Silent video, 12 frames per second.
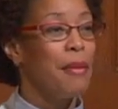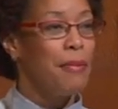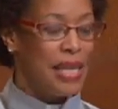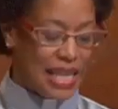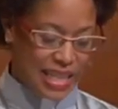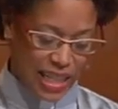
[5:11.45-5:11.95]

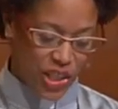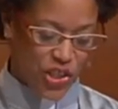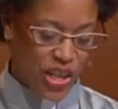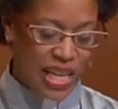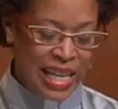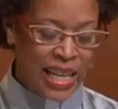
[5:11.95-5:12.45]

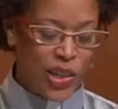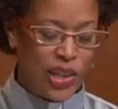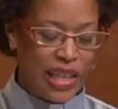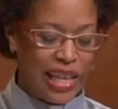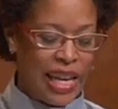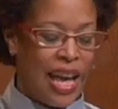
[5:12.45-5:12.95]
benediction
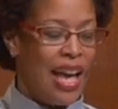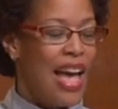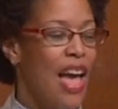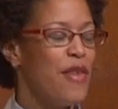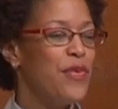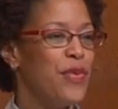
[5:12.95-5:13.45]
nearly
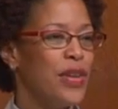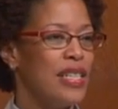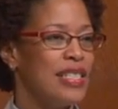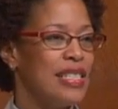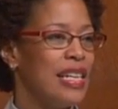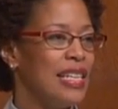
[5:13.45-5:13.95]
every
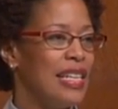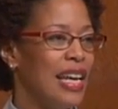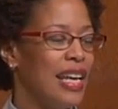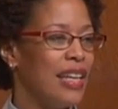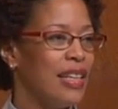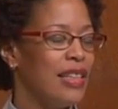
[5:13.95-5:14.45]

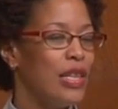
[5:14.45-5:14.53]
Sunday.